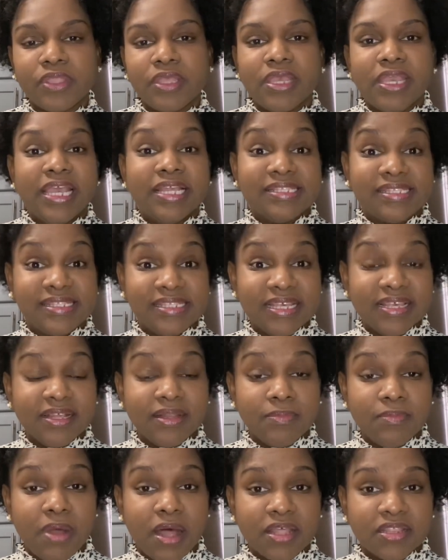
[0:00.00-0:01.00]
It's single
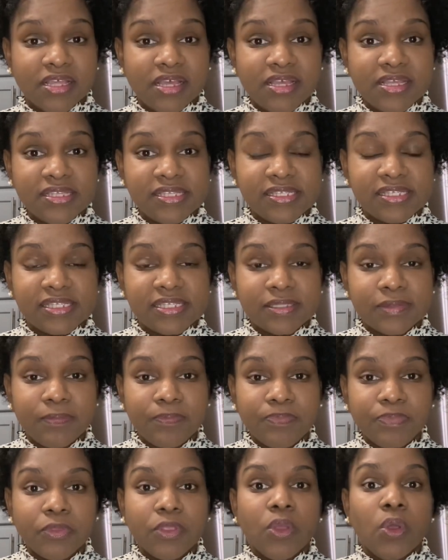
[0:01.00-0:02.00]
mothers
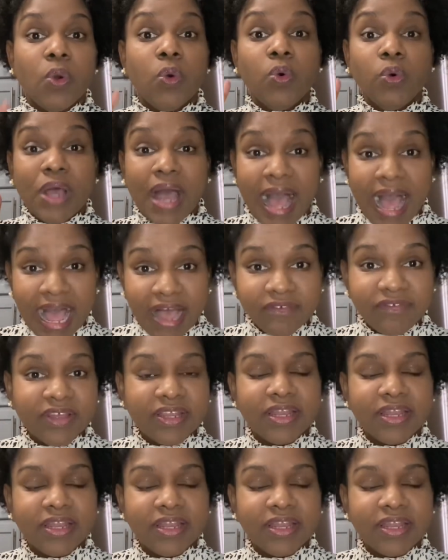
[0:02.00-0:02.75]
who have